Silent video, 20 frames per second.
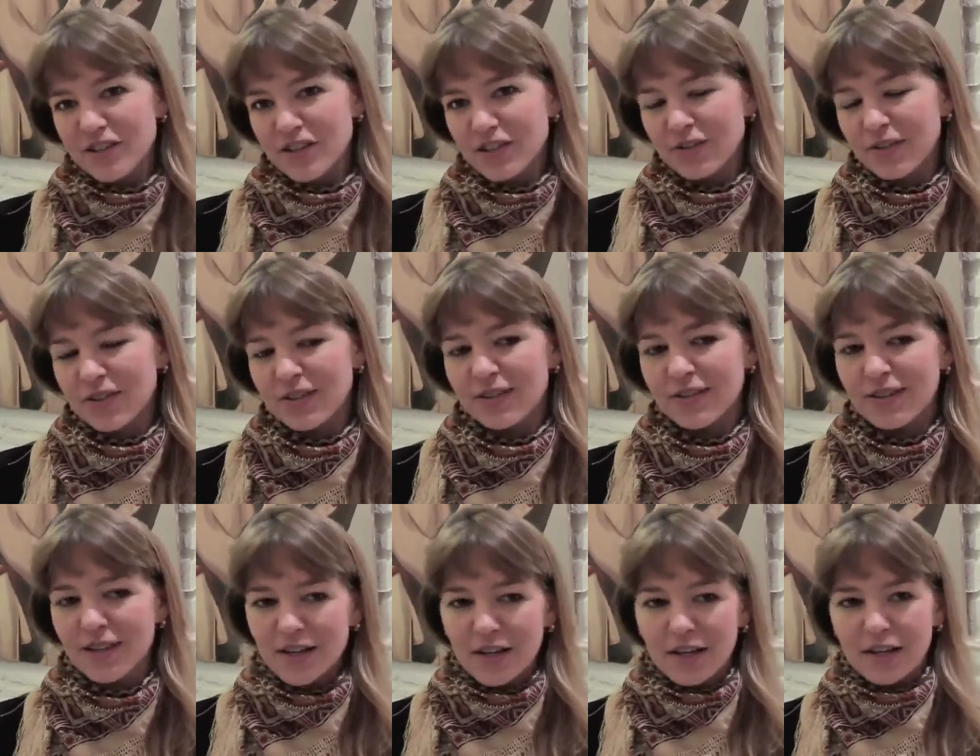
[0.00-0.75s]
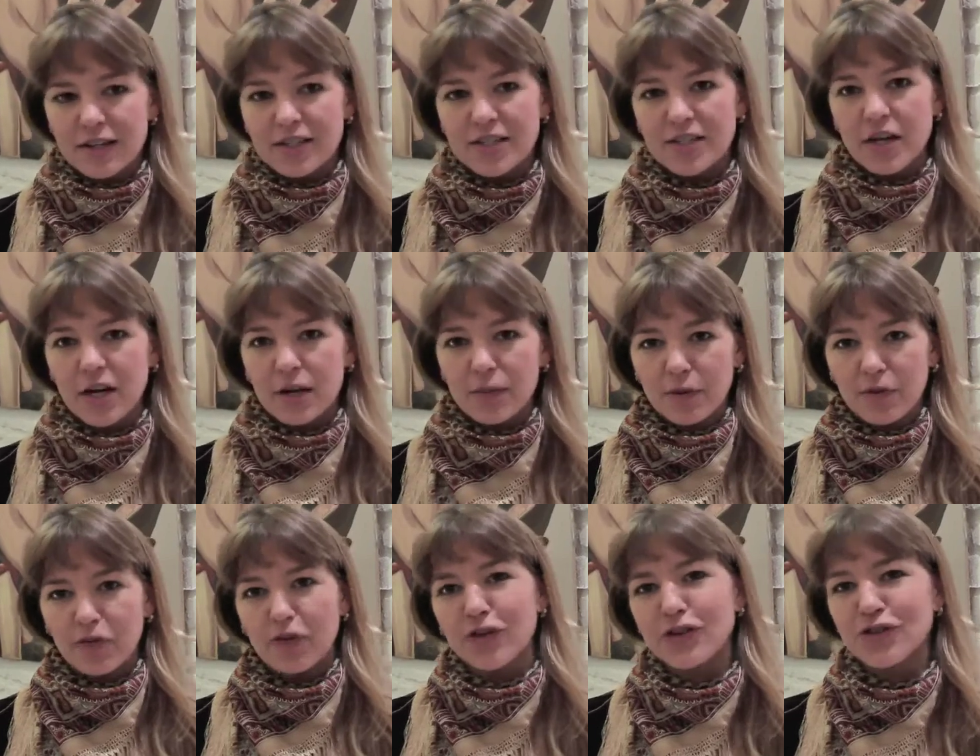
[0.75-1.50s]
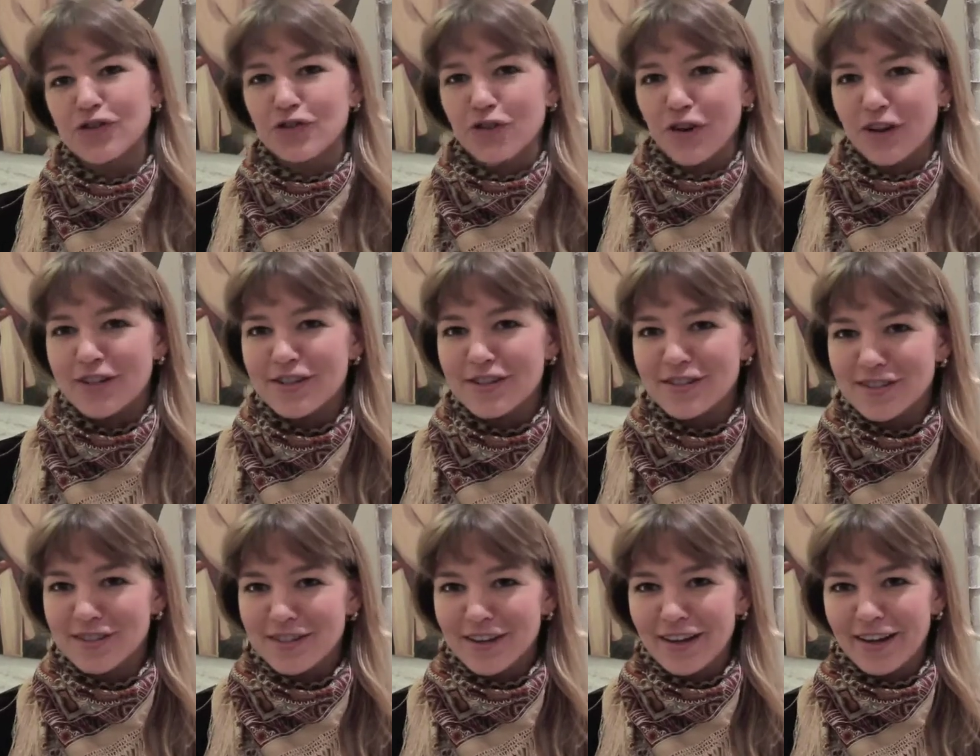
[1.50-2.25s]
So I designed my first
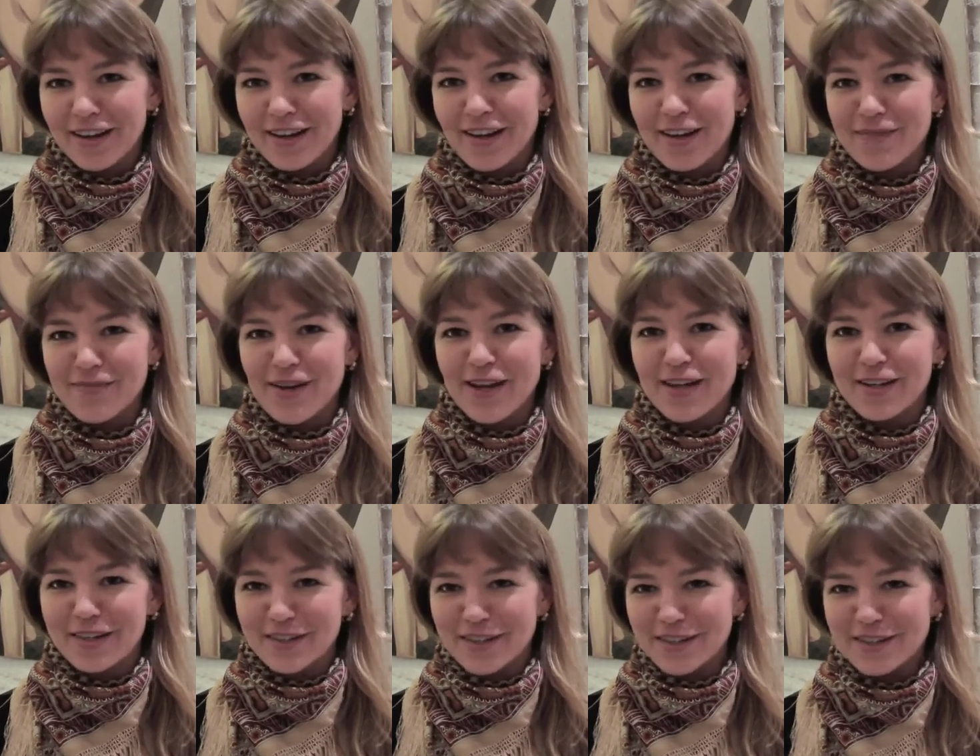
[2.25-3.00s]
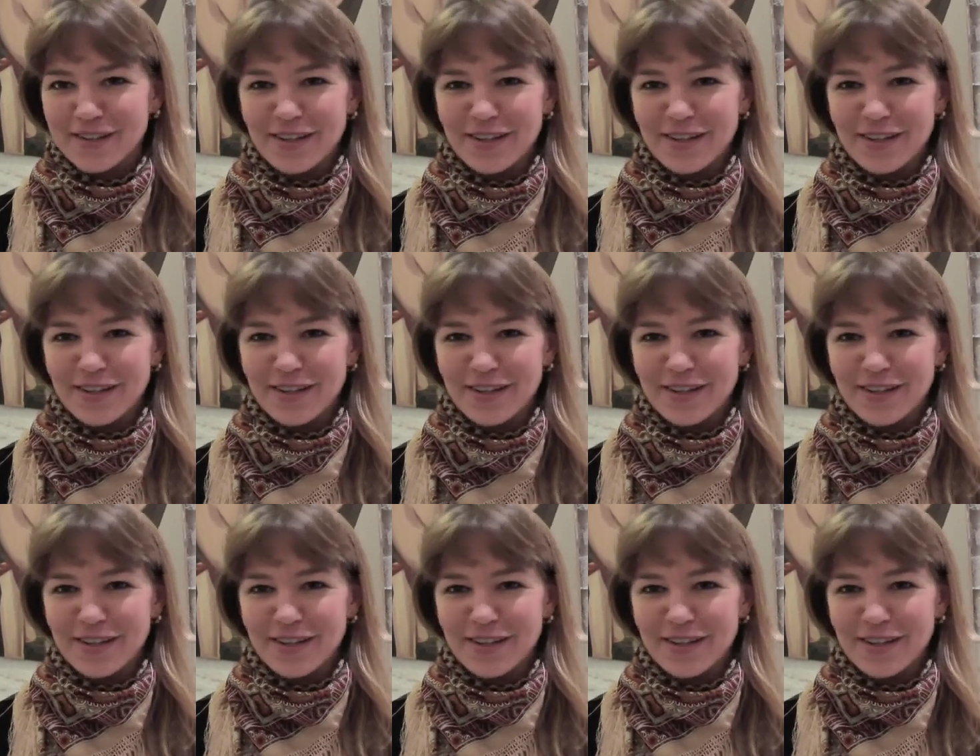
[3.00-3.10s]
dress and I made it,